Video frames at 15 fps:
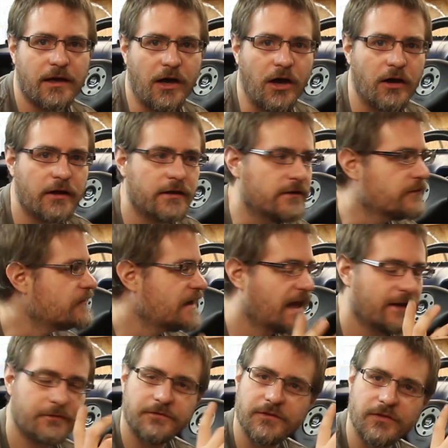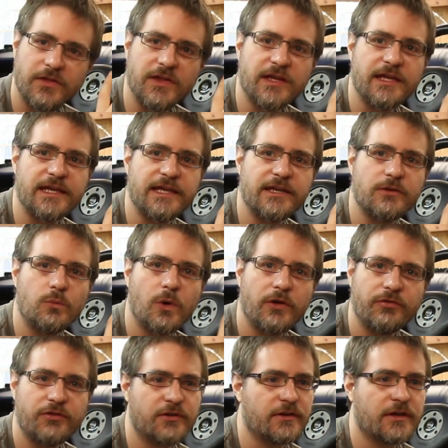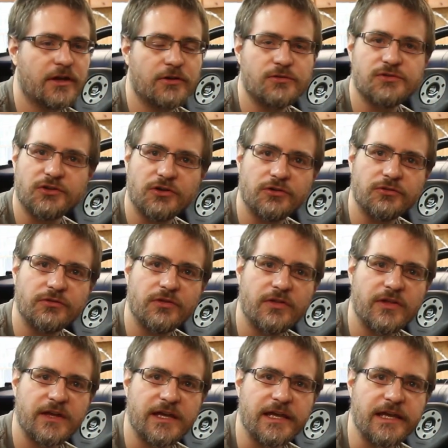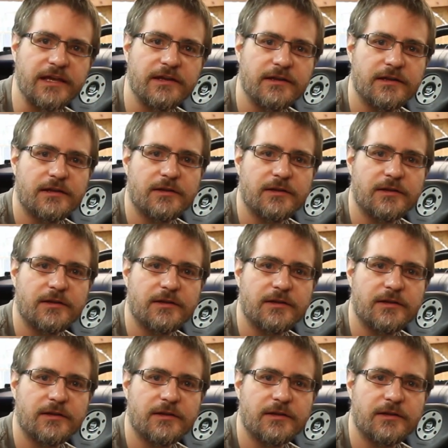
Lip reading: I've left the one that goes on the